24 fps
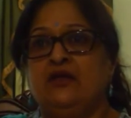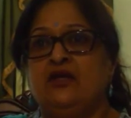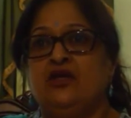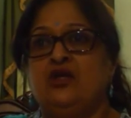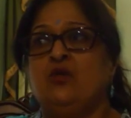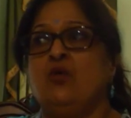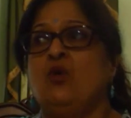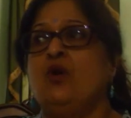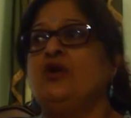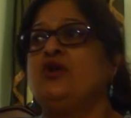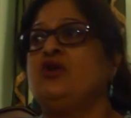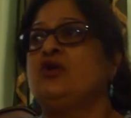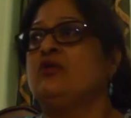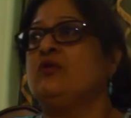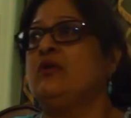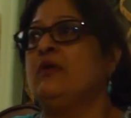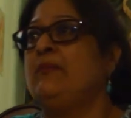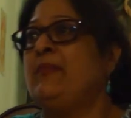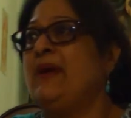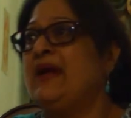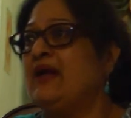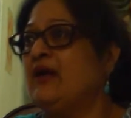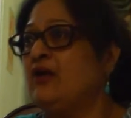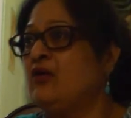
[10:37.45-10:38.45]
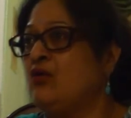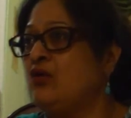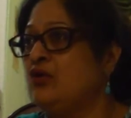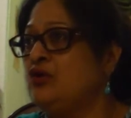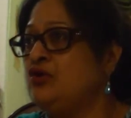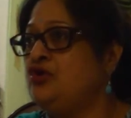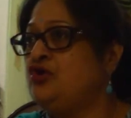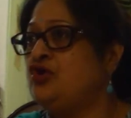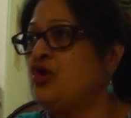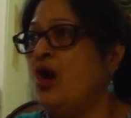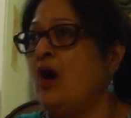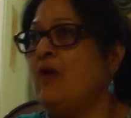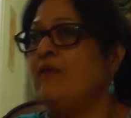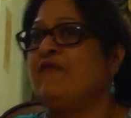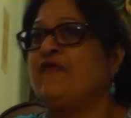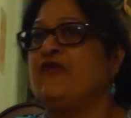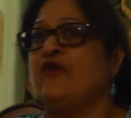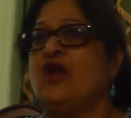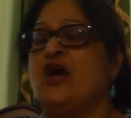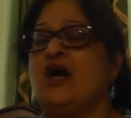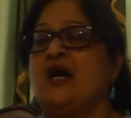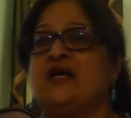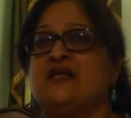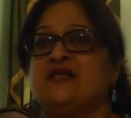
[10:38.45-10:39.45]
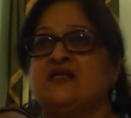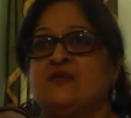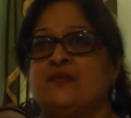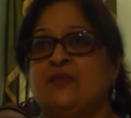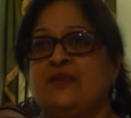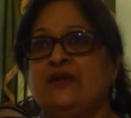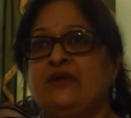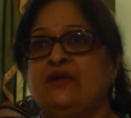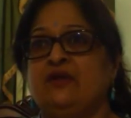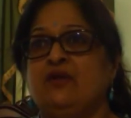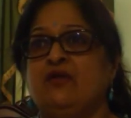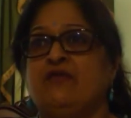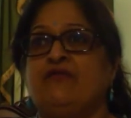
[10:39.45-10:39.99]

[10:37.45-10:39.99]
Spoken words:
you want a good job for your husband